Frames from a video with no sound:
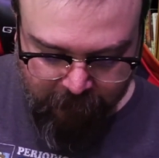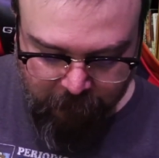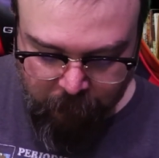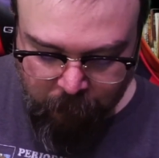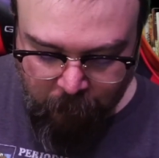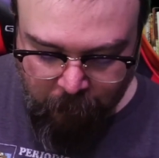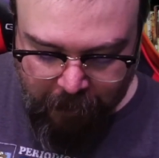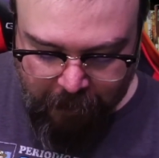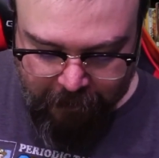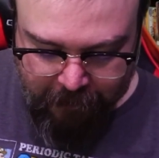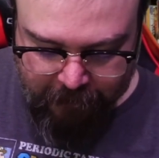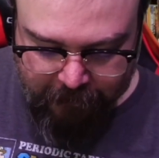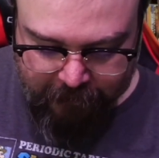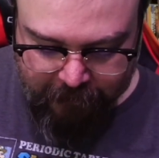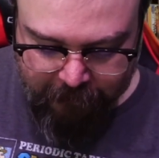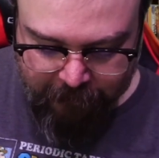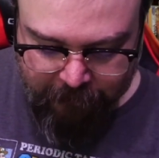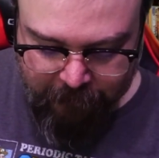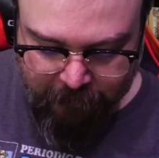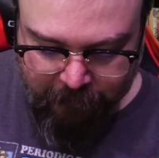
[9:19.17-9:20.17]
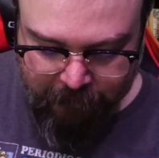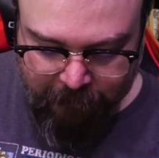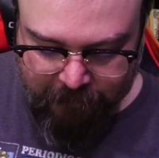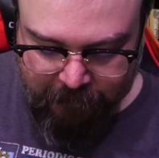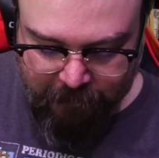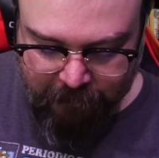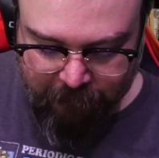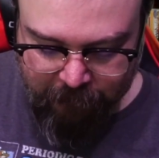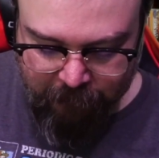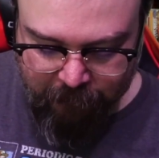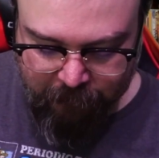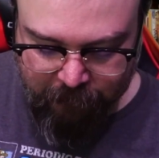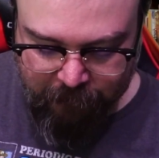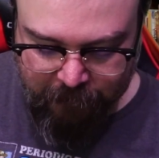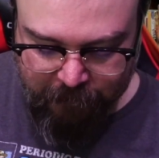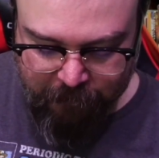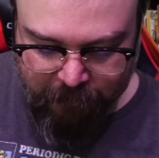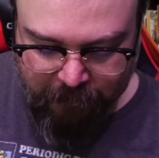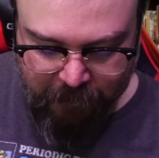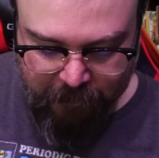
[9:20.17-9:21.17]
What? Said Fergman several
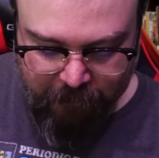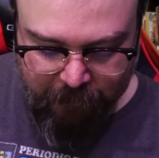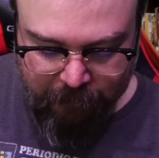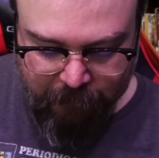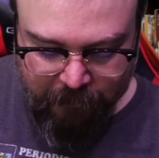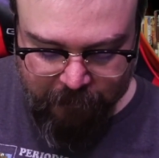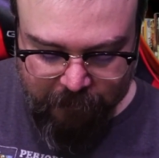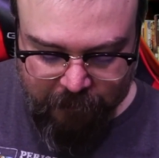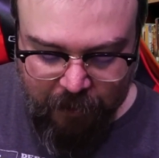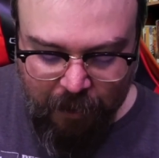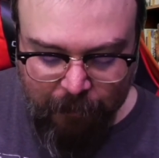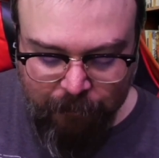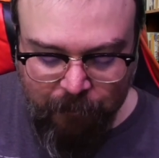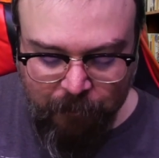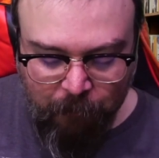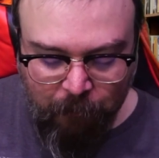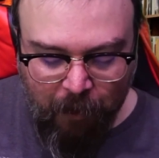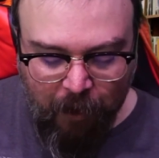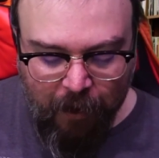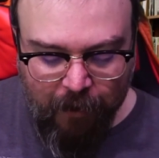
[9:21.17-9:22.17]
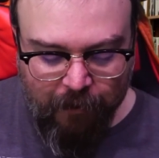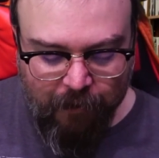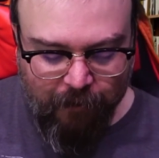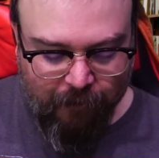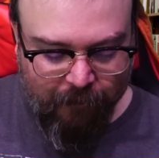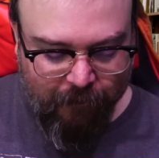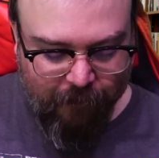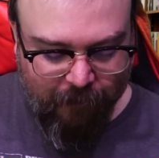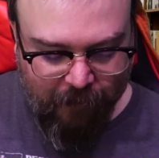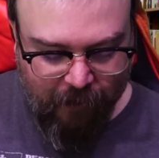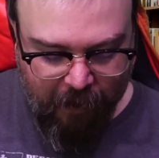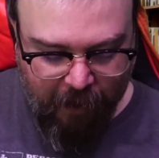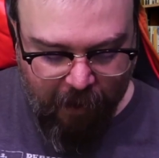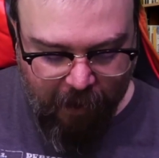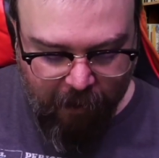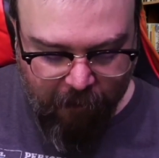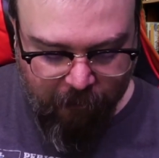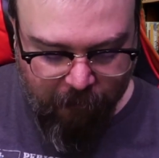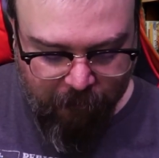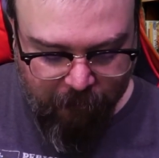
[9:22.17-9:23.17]
feet below him. Stop the water!
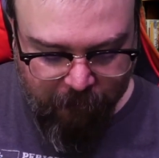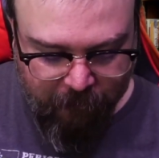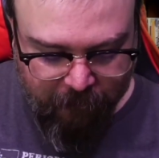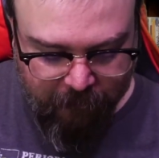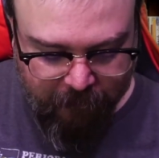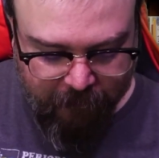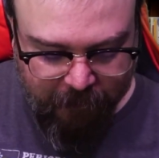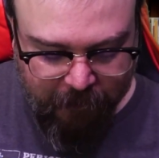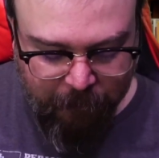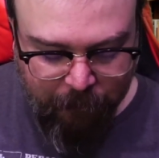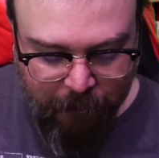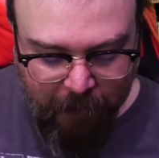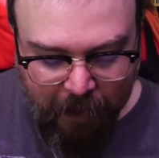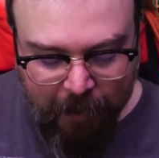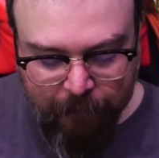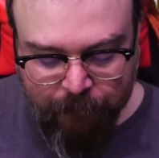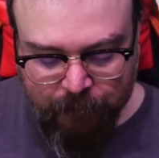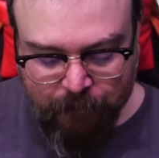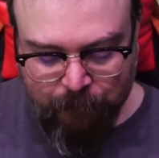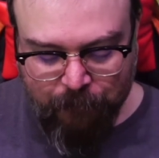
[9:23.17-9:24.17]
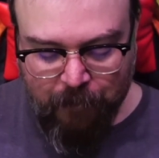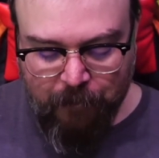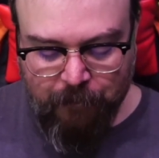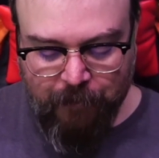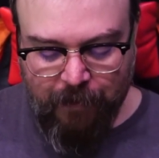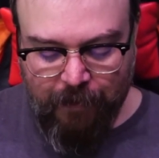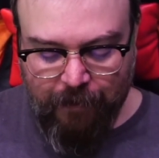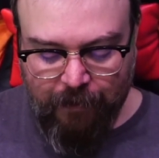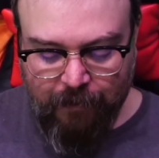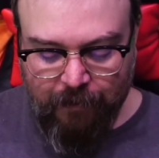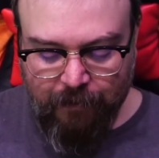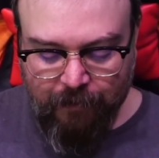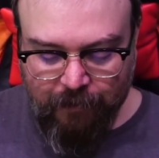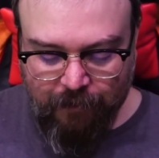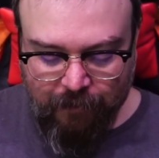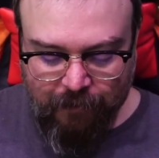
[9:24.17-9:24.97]
How? The pipe's broken!